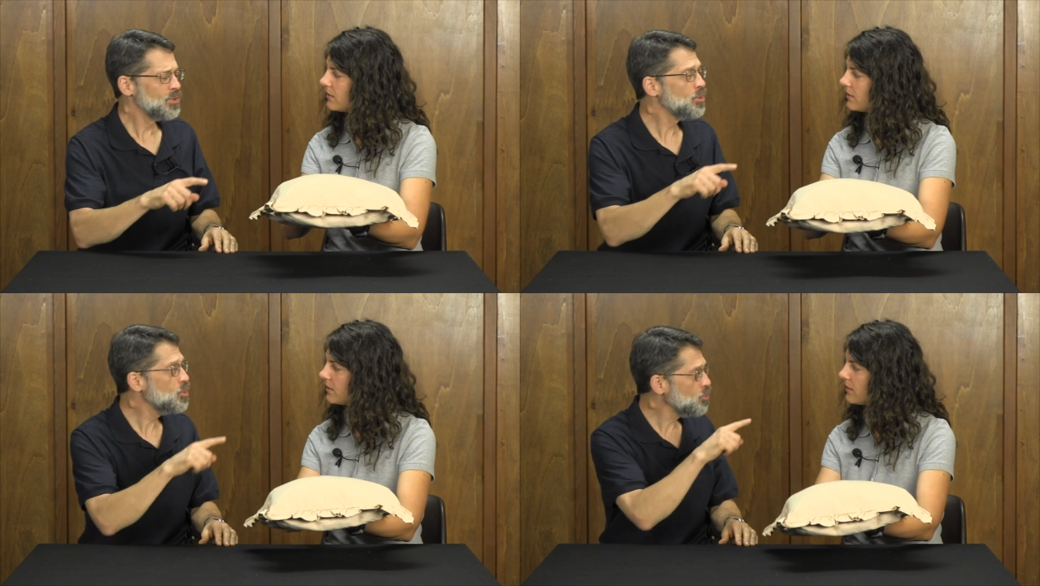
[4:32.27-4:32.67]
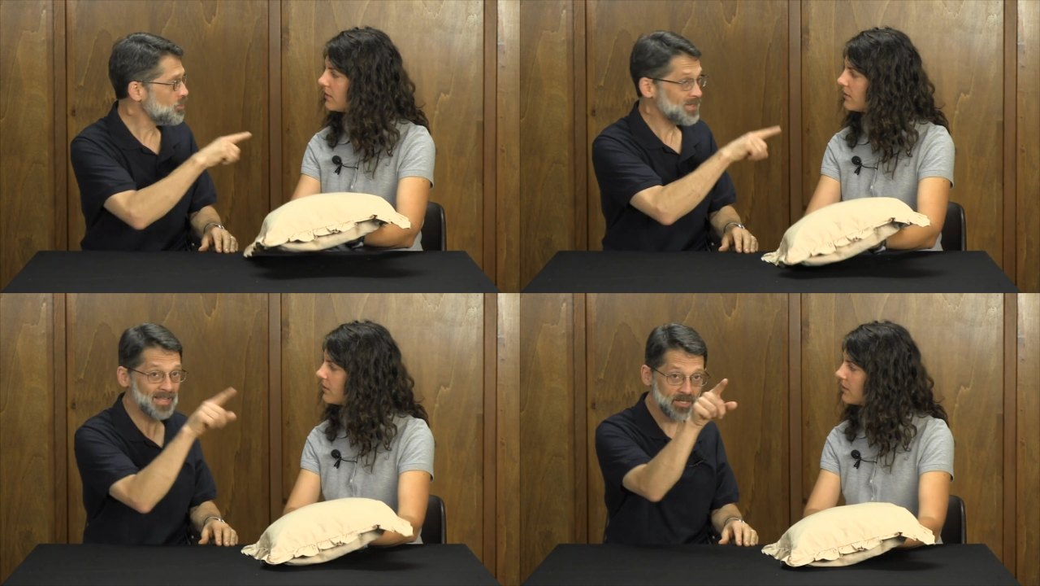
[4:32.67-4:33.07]

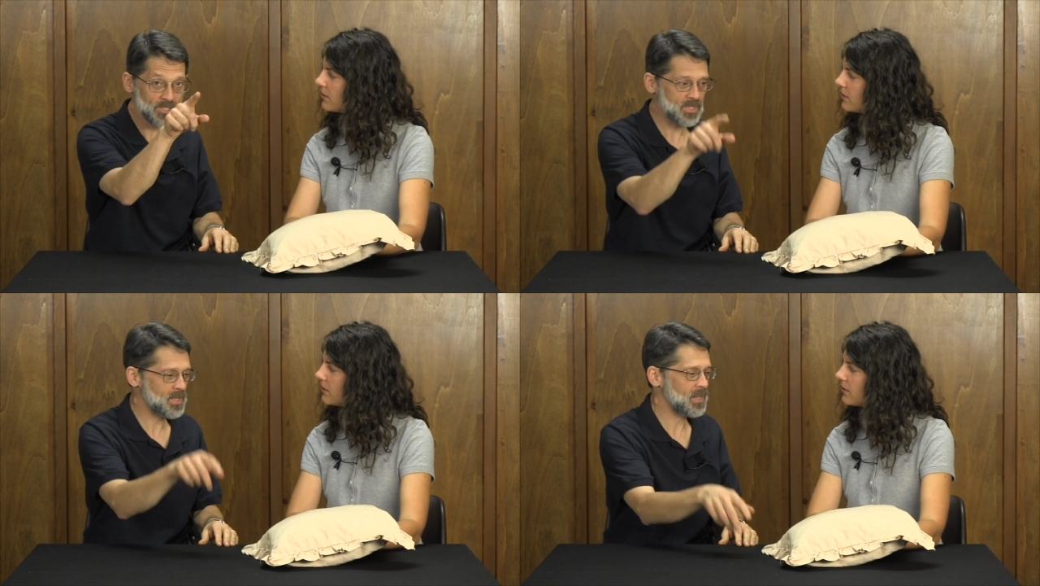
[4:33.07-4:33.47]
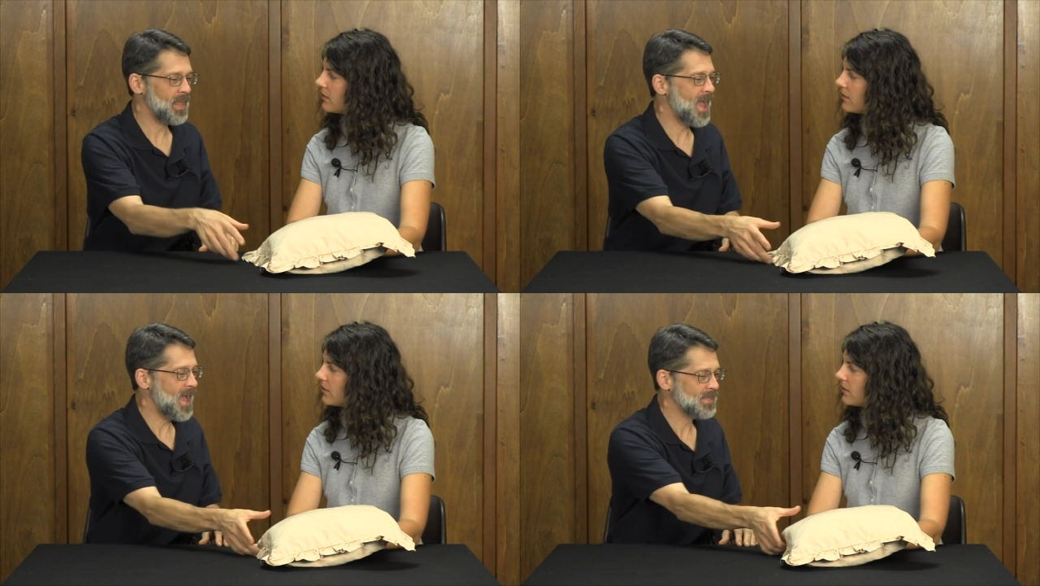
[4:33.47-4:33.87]
Speaker 1: you teach the
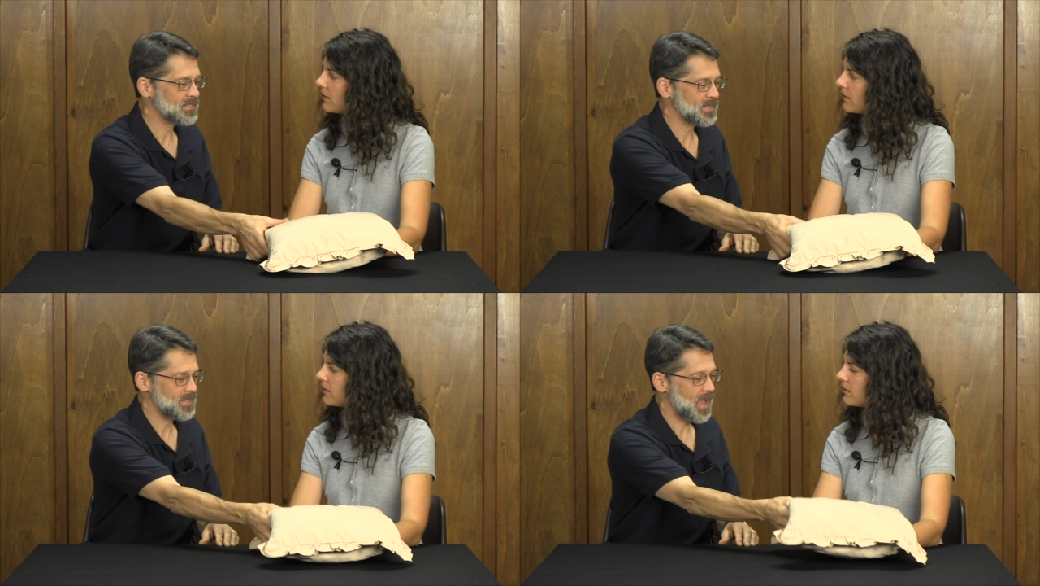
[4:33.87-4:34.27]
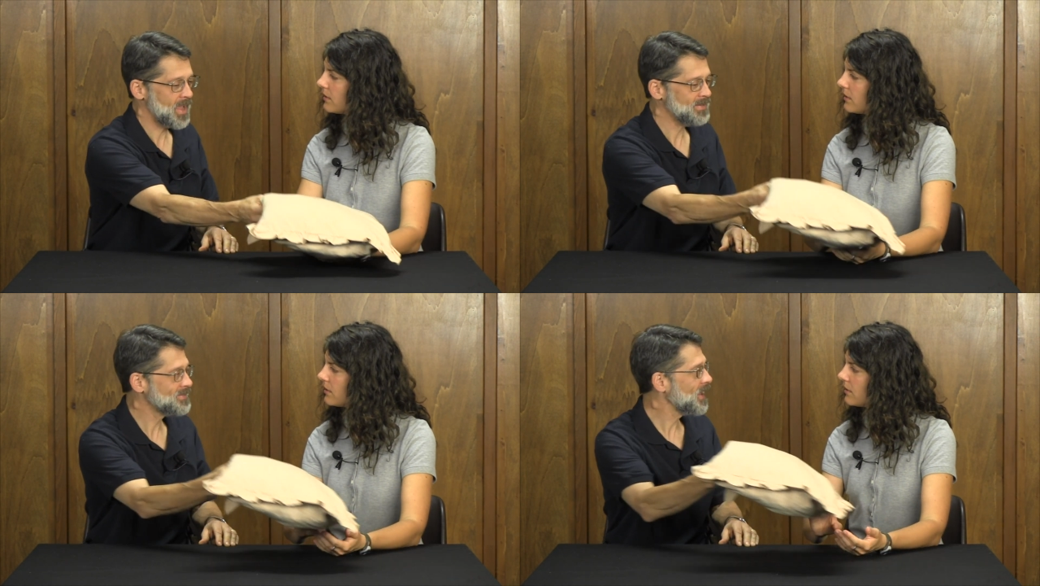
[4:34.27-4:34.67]
class, and
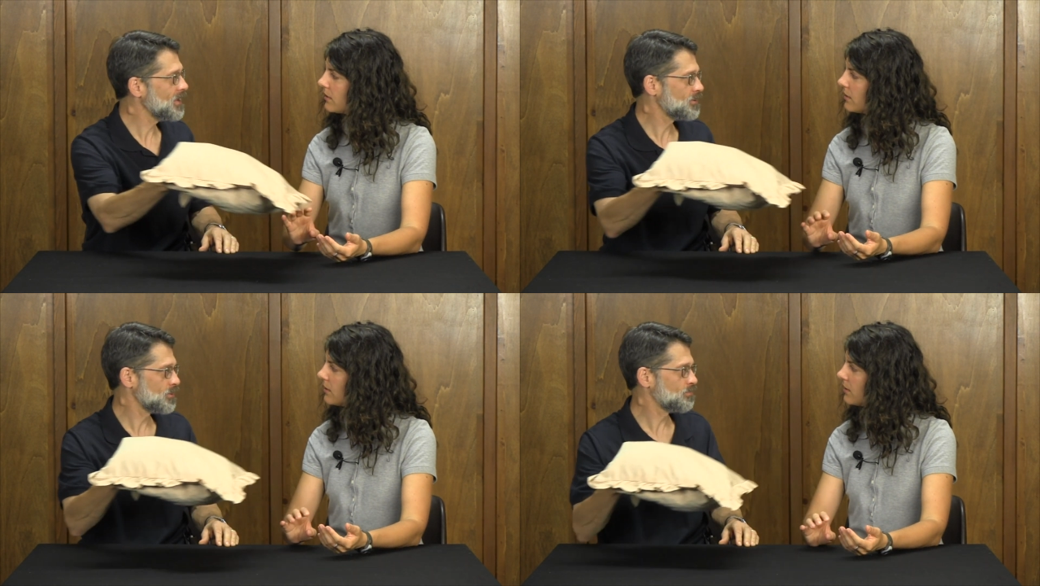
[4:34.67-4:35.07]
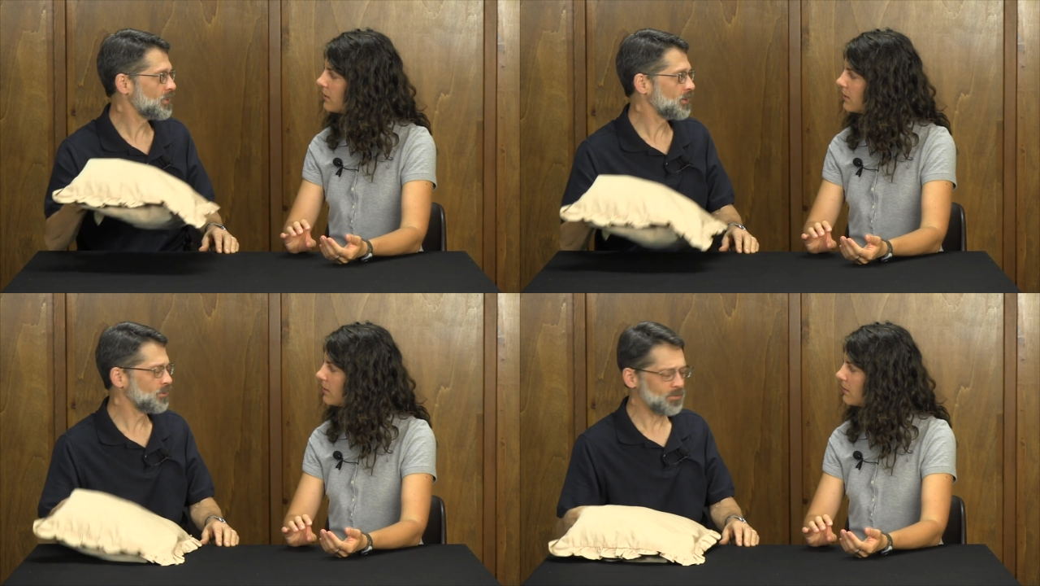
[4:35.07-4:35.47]
I take your
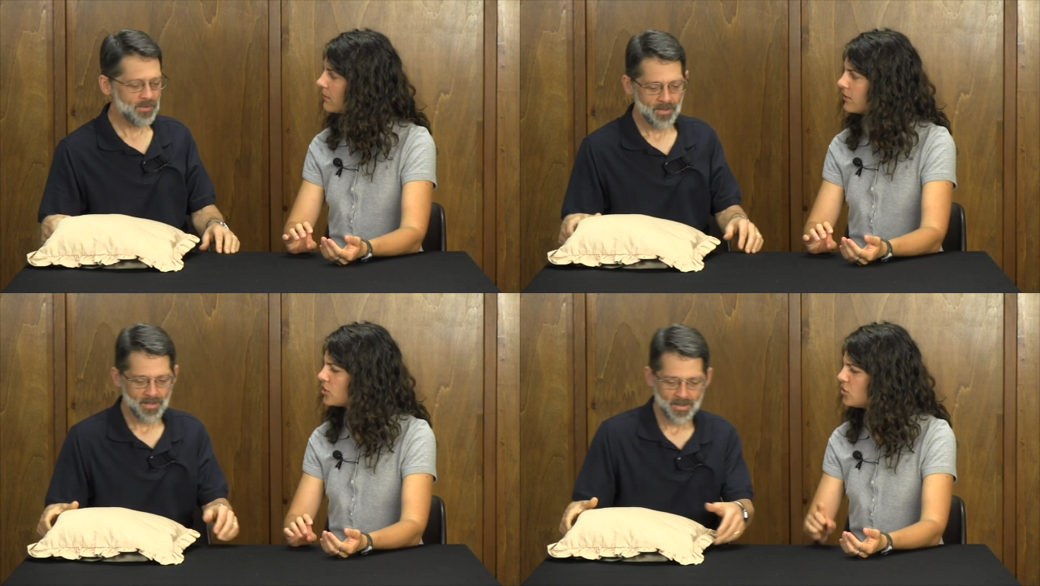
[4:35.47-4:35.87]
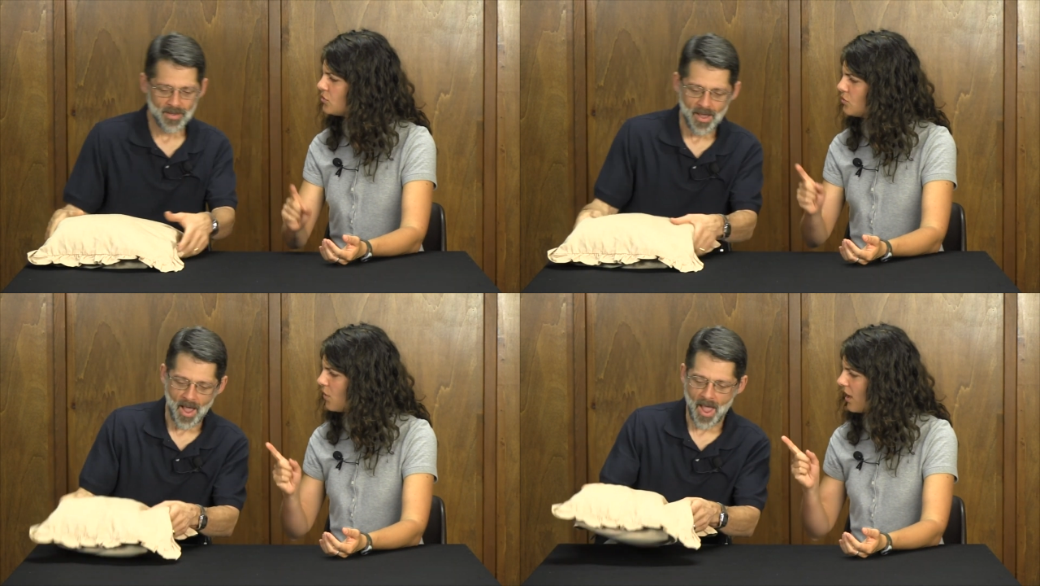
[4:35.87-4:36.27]
pillow.
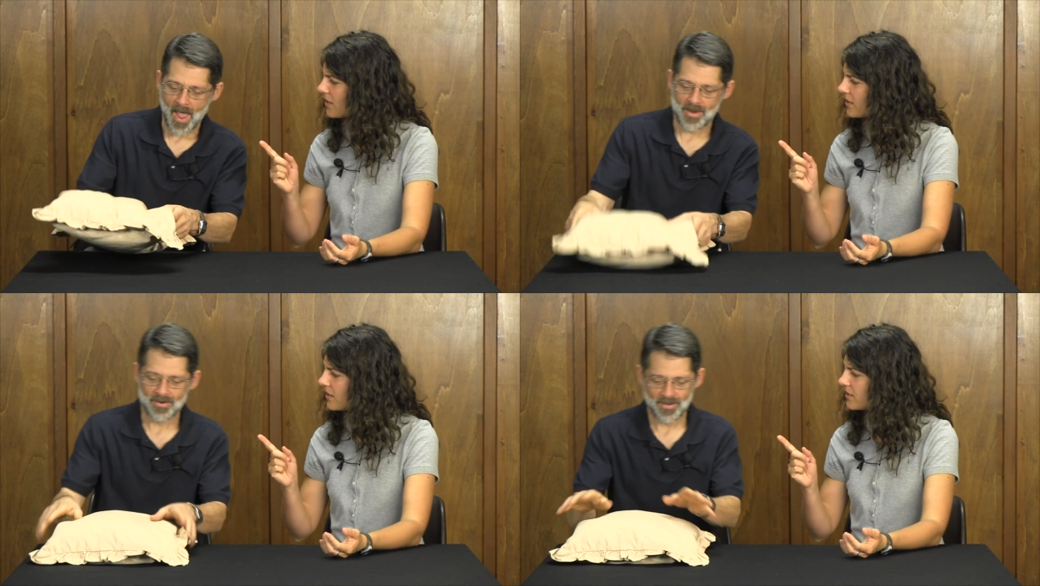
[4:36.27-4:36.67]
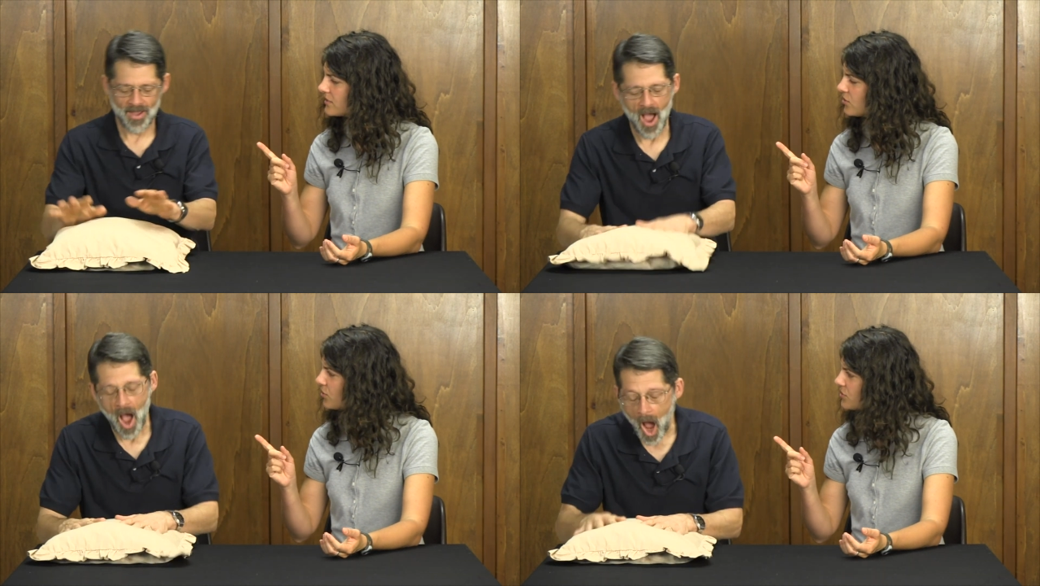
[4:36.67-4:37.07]
You are. And,
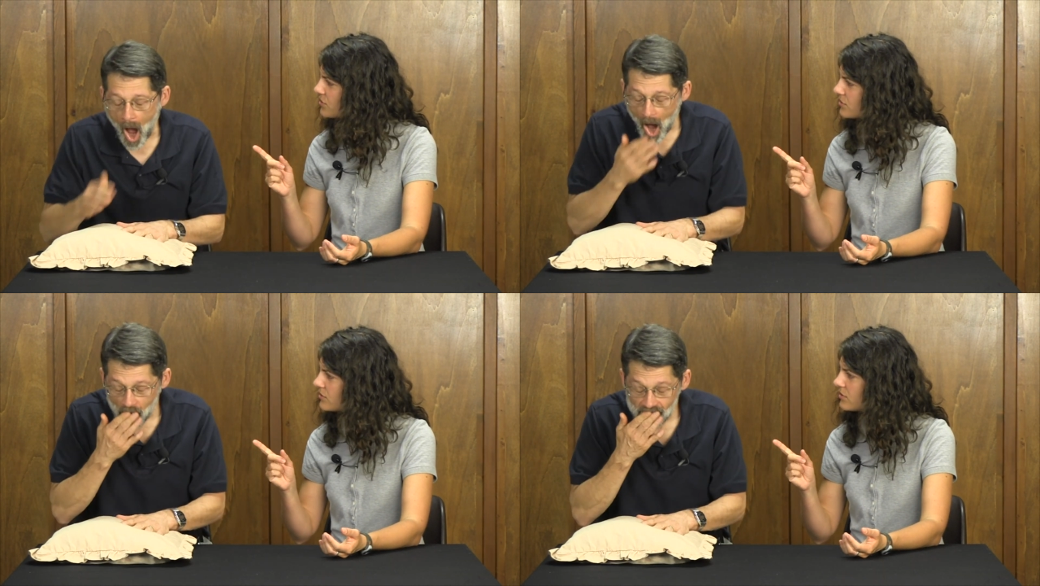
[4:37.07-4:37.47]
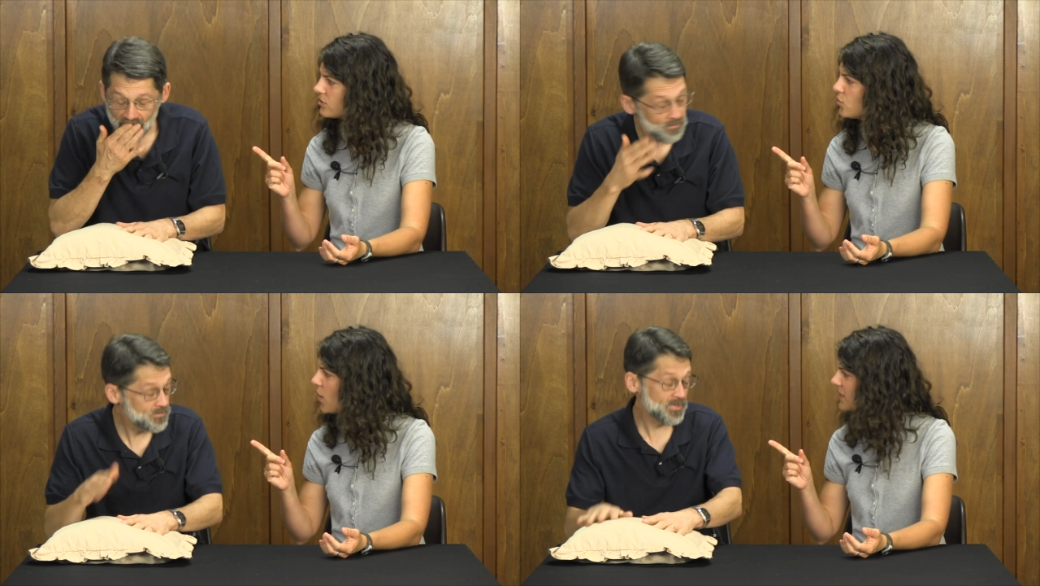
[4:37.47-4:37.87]
you're, oh,
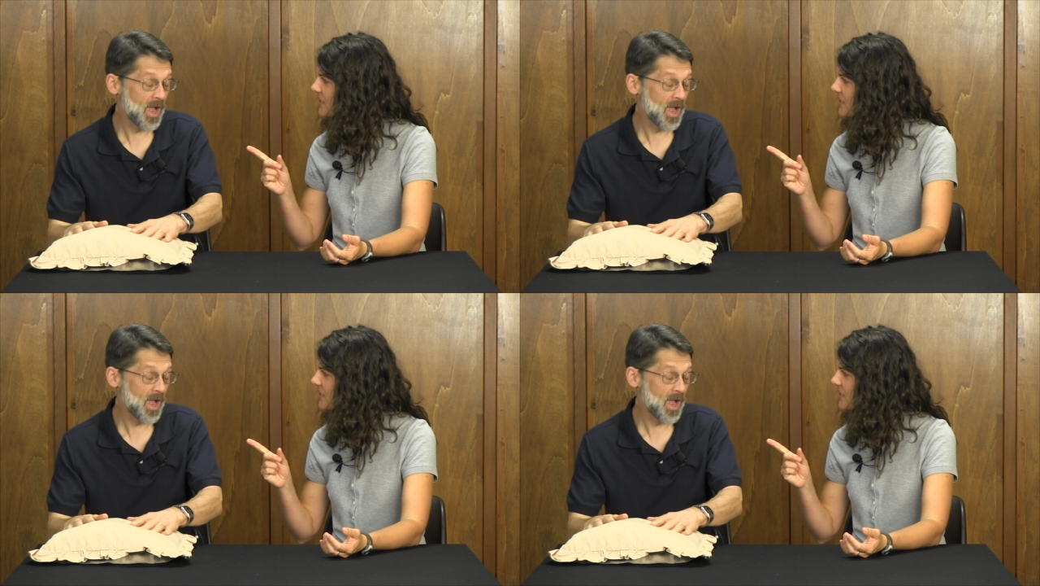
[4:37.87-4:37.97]
you I'm